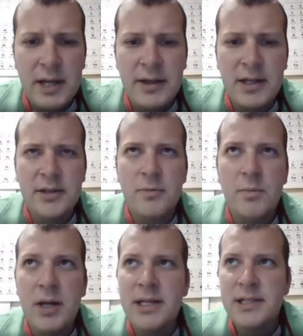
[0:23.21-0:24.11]
I think
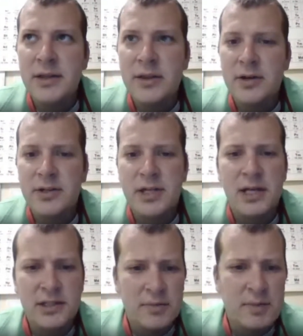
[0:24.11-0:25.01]
Mondays and
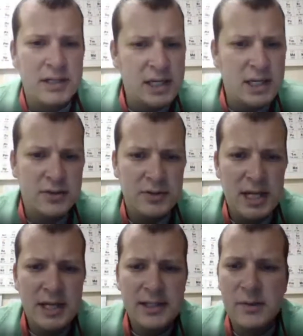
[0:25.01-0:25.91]
Thursdays are my scheduled days,